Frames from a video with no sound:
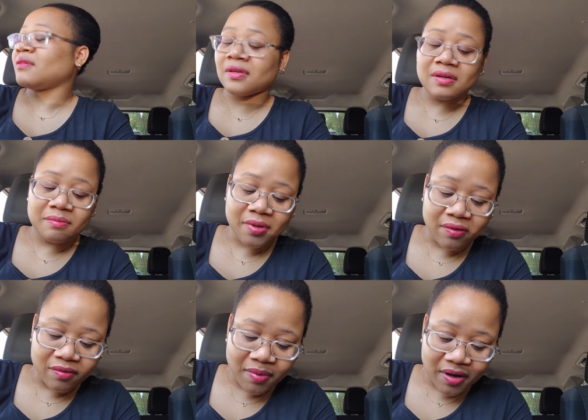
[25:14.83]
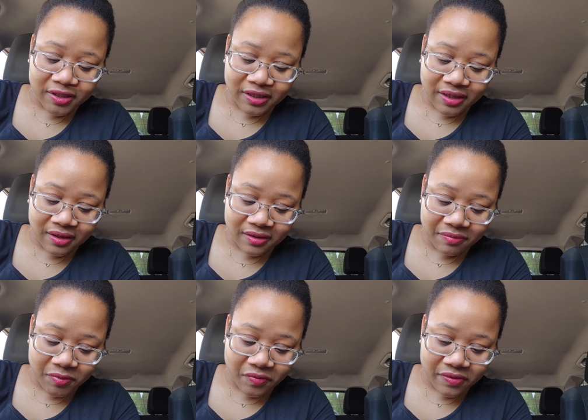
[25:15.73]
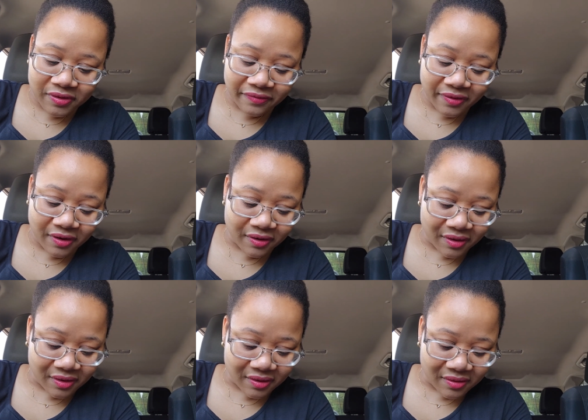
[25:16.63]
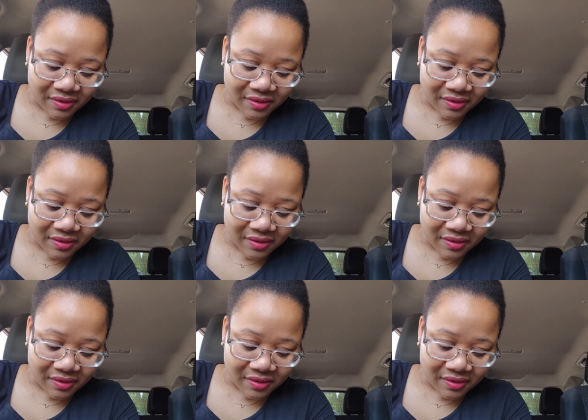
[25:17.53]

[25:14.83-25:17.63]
yep, everybody's thinking of moving to Florida.